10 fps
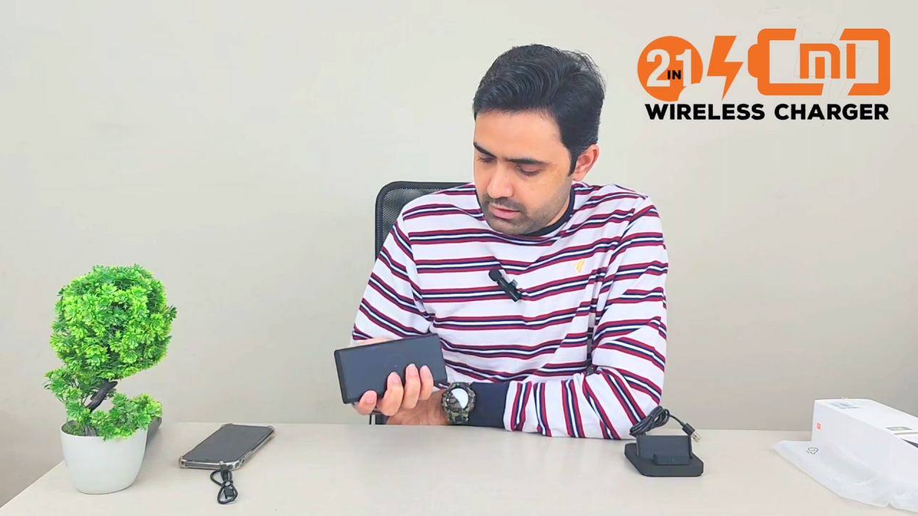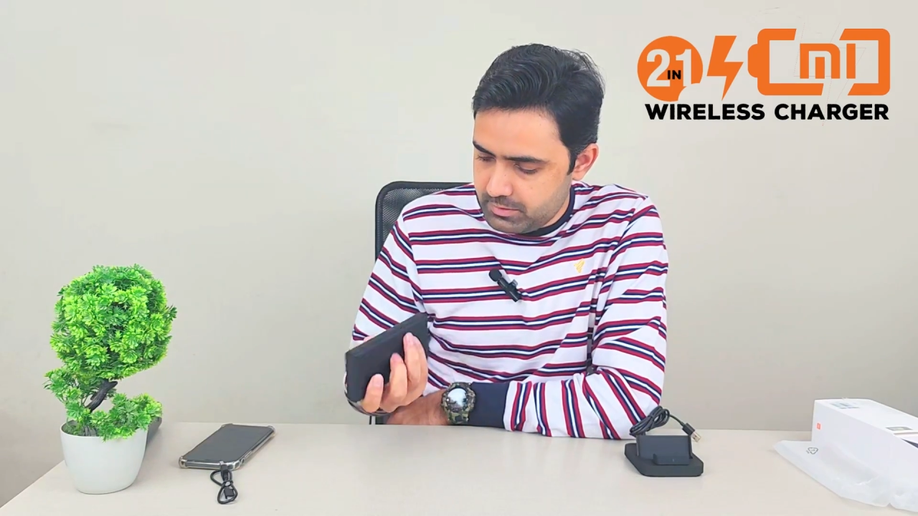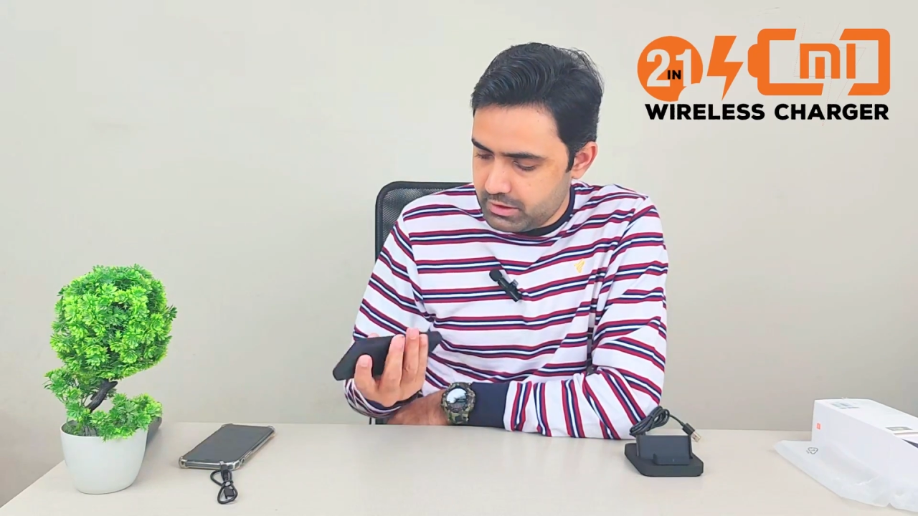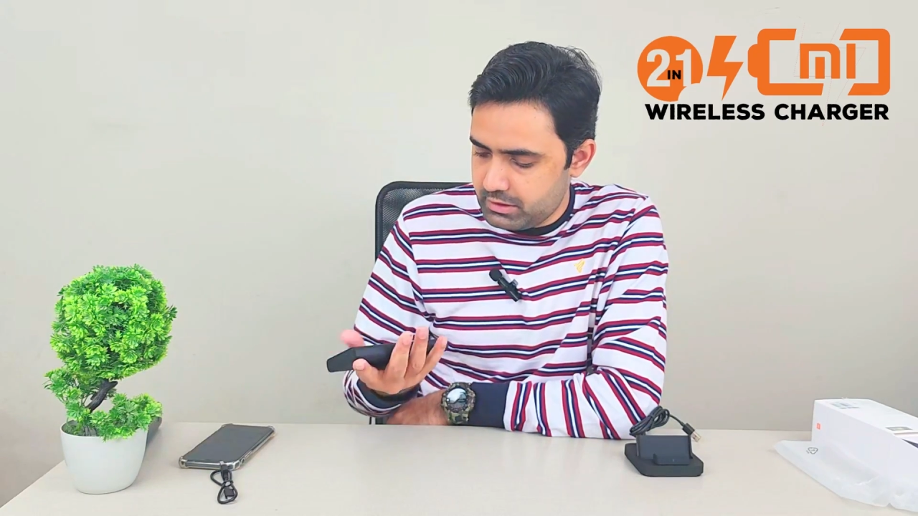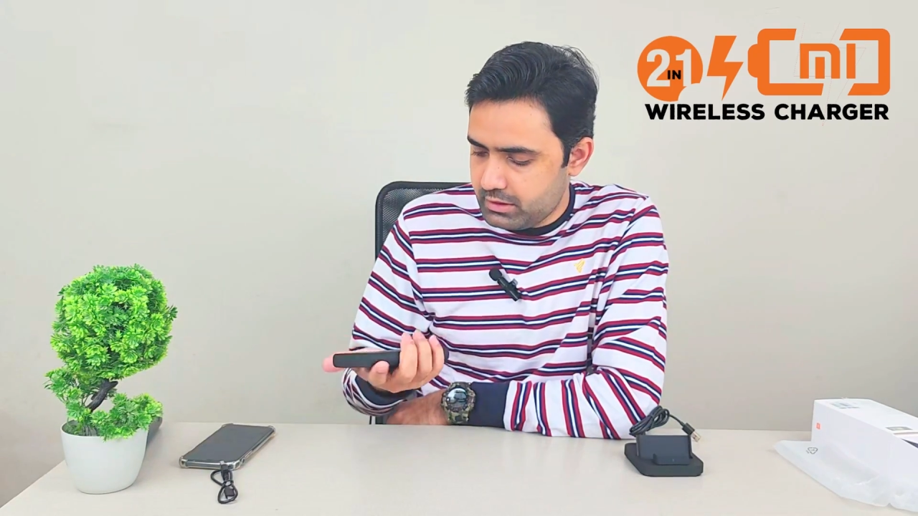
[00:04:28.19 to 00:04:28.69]
I
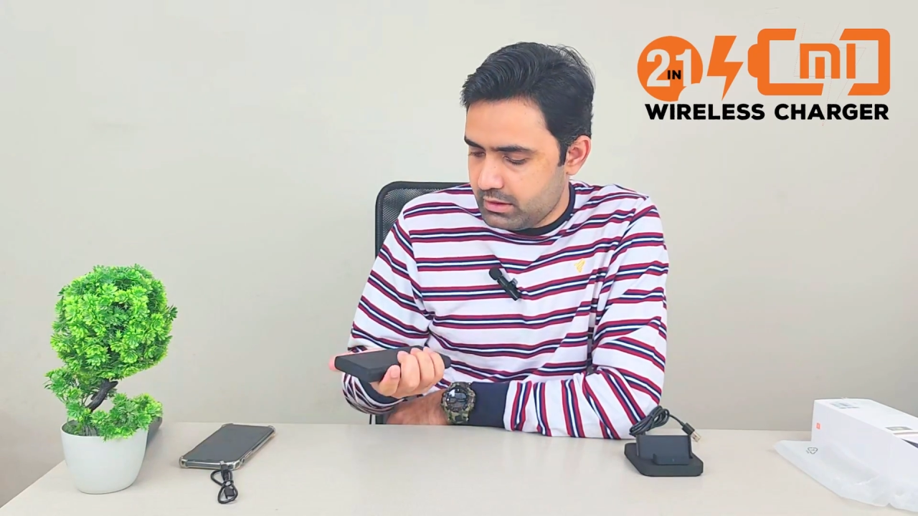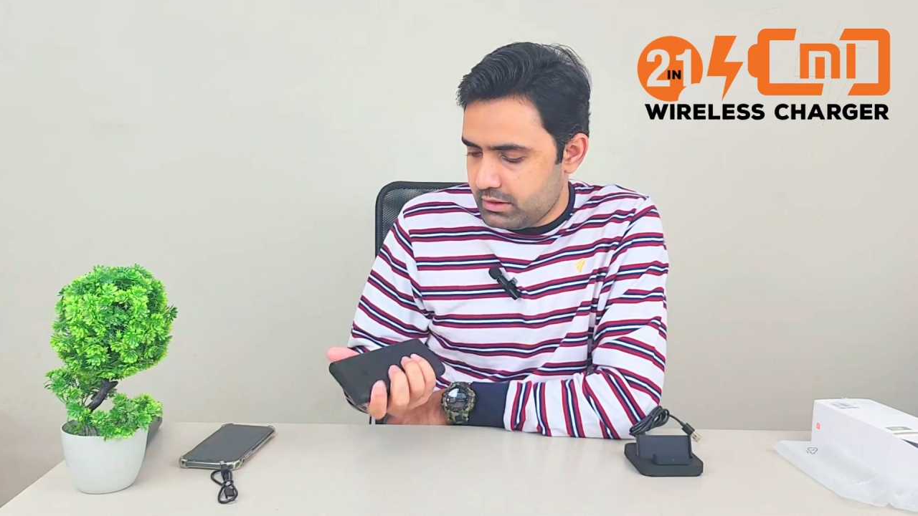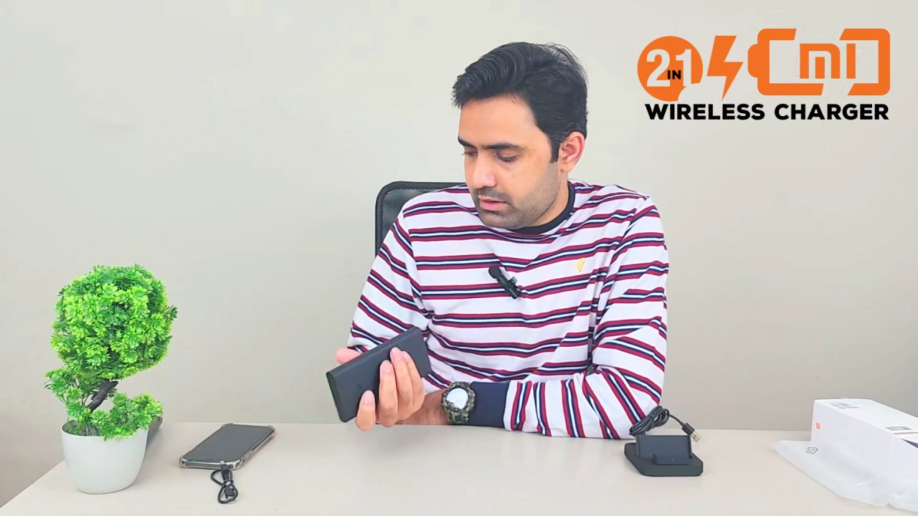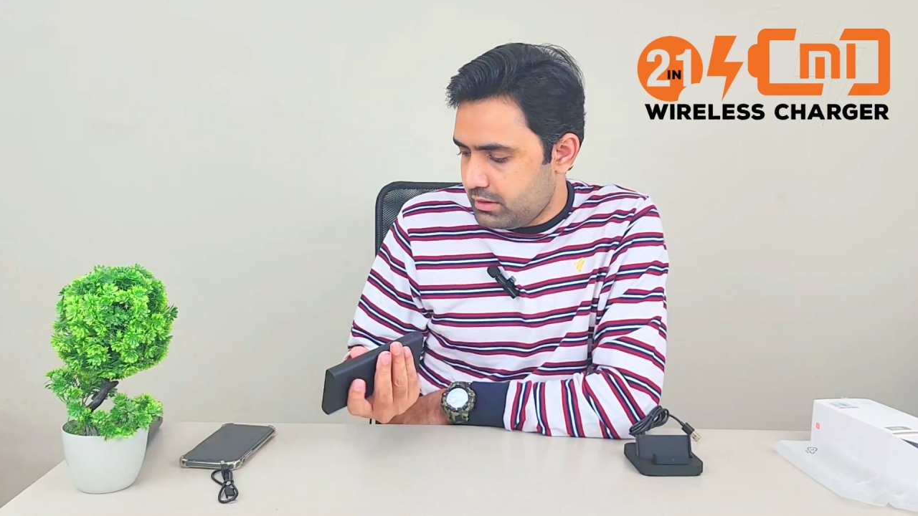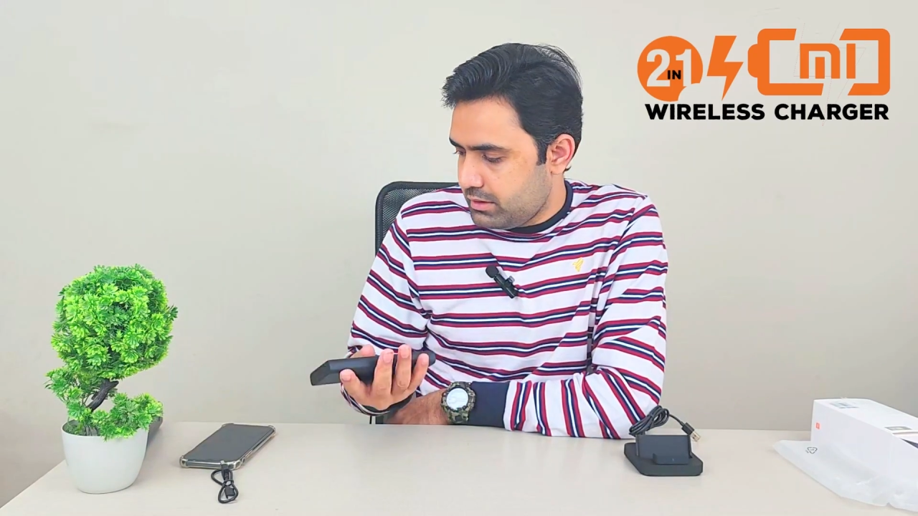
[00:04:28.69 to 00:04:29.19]
mean,
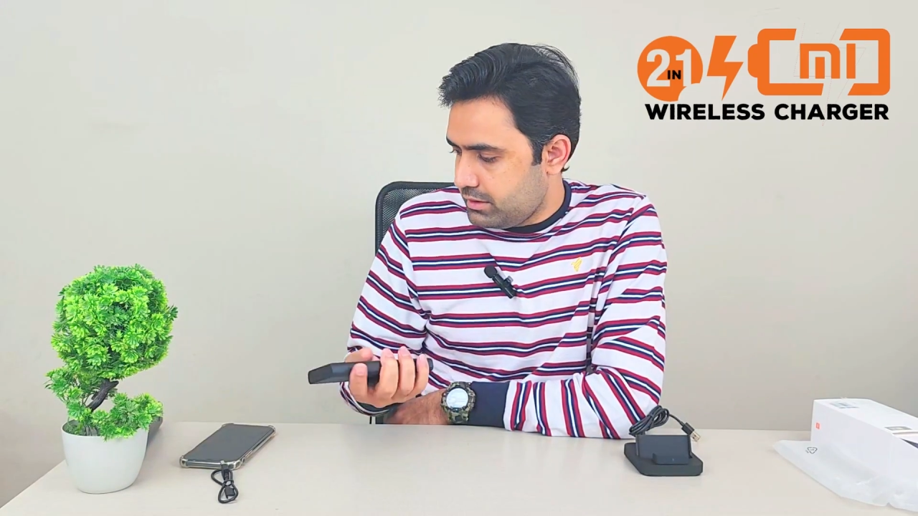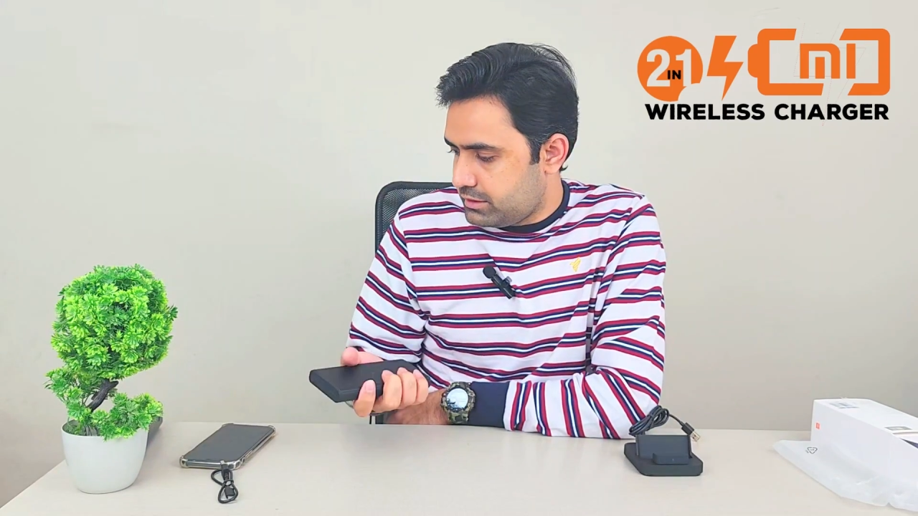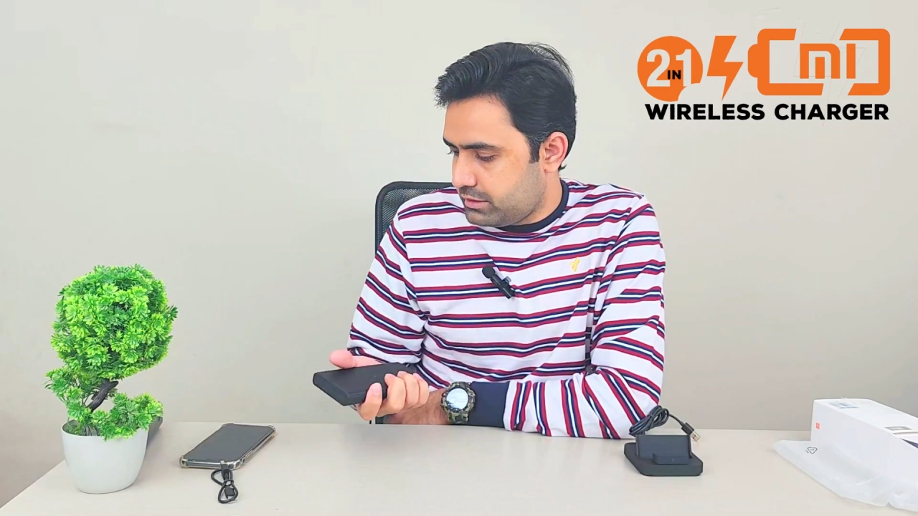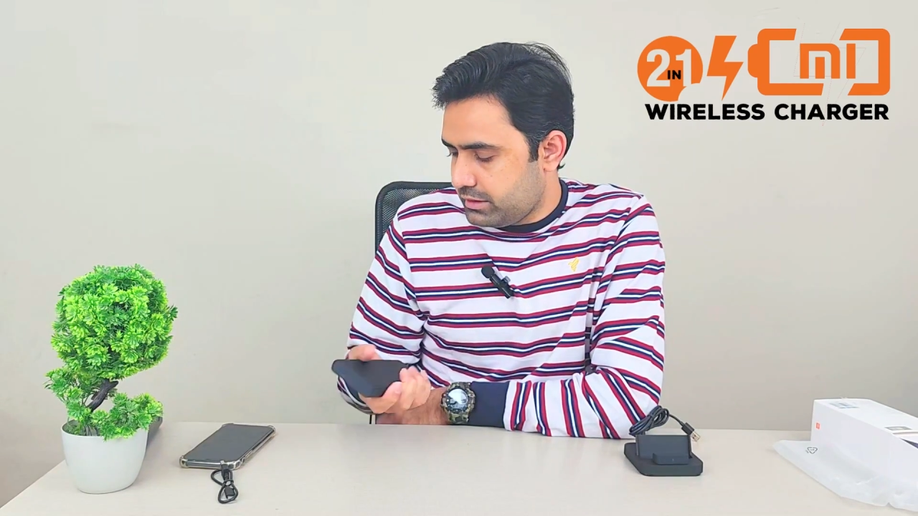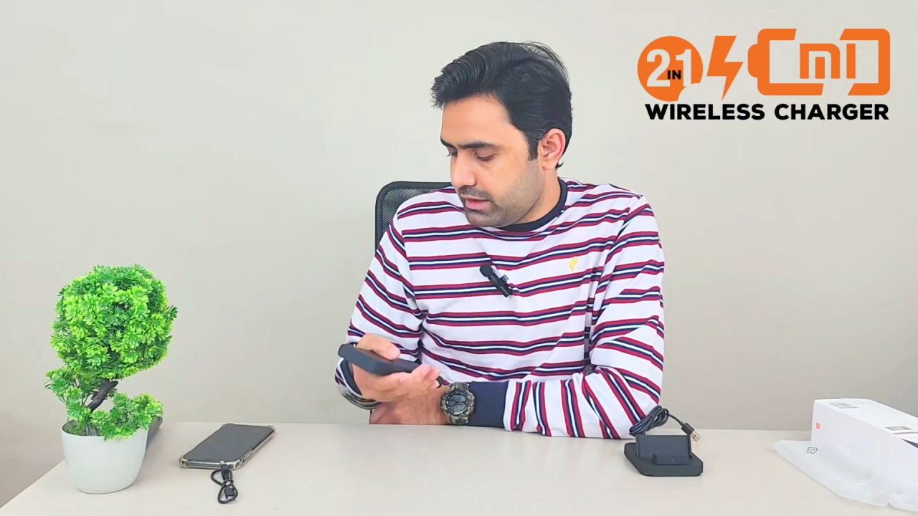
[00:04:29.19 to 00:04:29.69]
it's